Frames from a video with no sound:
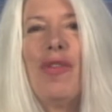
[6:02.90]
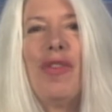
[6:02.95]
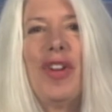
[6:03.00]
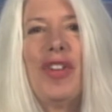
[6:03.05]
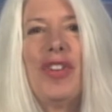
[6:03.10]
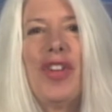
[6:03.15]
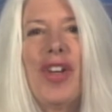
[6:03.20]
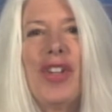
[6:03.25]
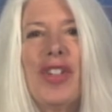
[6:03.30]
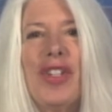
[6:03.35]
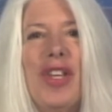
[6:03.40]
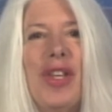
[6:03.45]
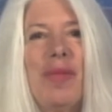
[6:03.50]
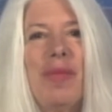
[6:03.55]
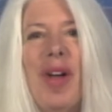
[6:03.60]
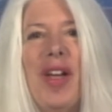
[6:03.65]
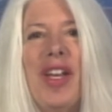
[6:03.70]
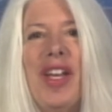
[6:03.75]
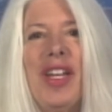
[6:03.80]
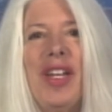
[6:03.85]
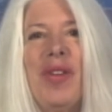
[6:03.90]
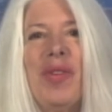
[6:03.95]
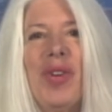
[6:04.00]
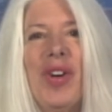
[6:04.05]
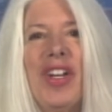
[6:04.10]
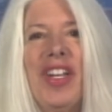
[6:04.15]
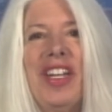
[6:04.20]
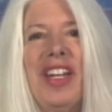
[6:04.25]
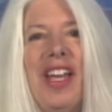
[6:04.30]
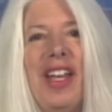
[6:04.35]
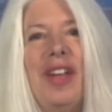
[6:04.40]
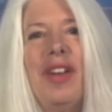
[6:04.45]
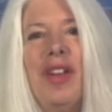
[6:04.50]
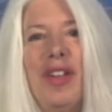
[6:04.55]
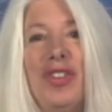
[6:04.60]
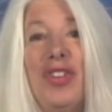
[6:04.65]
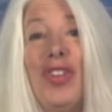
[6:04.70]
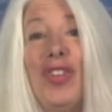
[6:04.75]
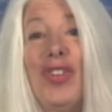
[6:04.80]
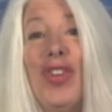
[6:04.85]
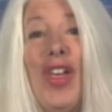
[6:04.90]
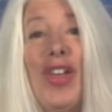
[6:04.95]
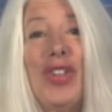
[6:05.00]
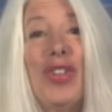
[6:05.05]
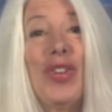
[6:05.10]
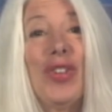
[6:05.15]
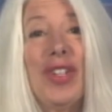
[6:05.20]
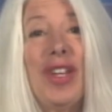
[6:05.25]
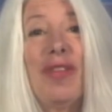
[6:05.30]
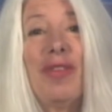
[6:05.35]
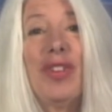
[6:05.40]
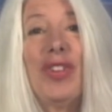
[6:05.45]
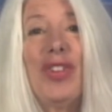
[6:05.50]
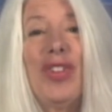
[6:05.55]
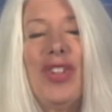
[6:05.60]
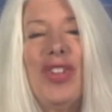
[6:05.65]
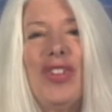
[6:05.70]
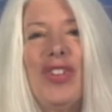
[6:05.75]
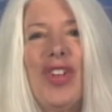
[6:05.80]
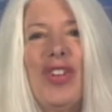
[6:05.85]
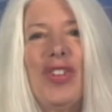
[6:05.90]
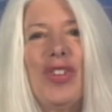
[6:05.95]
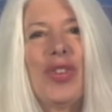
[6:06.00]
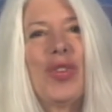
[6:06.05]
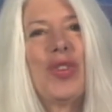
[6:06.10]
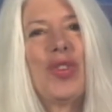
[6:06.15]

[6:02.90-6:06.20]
technique by anyone, and just like you'll never see Agenda